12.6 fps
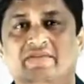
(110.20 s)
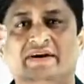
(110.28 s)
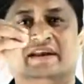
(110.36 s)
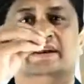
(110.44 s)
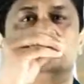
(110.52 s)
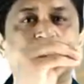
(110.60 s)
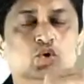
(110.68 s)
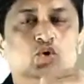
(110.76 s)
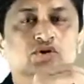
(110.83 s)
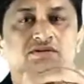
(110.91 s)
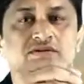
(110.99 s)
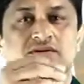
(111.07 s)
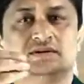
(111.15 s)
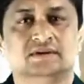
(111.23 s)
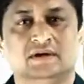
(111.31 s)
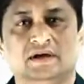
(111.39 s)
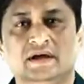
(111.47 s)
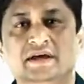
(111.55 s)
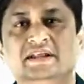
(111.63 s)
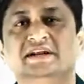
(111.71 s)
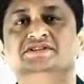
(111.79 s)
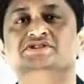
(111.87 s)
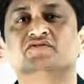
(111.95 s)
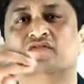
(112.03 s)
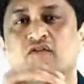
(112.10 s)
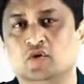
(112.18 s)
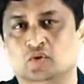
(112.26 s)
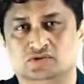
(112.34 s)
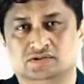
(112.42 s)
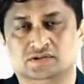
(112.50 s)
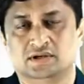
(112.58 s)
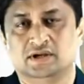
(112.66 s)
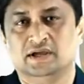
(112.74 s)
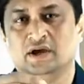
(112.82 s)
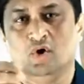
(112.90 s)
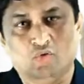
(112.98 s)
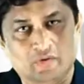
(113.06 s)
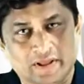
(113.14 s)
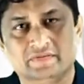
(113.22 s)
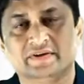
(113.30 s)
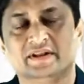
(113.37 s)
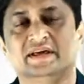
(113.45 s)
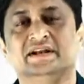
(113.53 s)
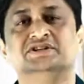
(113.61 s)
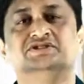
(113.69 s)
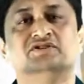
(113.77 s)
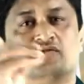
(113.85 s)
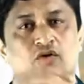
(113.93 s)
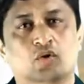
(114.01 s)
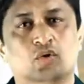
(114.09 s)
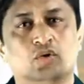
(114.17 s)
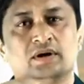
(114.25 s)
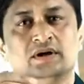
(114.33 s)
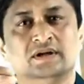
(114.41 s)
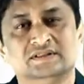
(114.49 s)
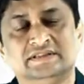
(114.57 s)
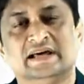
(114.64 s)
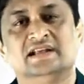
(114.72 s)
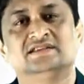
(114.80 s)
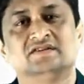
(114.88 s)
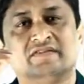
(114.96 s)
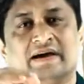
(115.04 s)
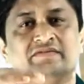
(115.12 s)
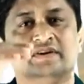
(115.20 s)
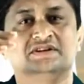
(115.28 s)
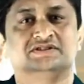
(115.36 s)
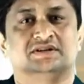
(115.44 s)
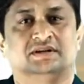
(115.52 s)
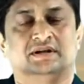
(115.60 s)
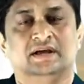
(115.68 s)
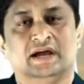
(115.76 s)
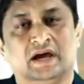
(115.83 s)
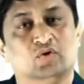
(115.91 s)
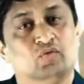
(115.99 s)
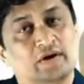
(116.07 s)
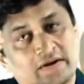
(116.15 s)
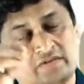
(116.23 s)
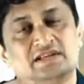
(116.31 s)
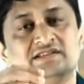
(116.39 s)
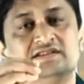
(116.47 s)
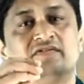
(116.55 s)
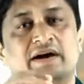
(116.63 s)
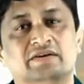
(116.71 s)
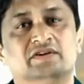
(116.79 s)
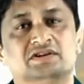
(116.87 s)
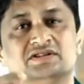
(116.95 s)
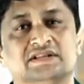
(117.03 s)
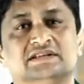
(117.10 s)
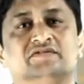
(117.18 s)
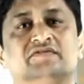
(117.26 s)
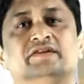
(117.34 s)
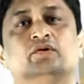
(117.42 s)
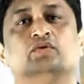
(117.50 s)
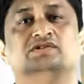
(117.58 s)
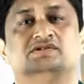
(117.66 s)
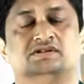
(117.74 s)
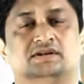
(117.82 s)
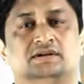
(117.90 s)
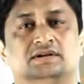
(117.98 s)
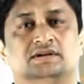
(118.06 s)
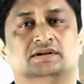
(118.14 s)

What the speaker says: awareness goes, energy flows. Wherever energy flows, there is a vibration. And wherever there's a vibration, there's a frequency.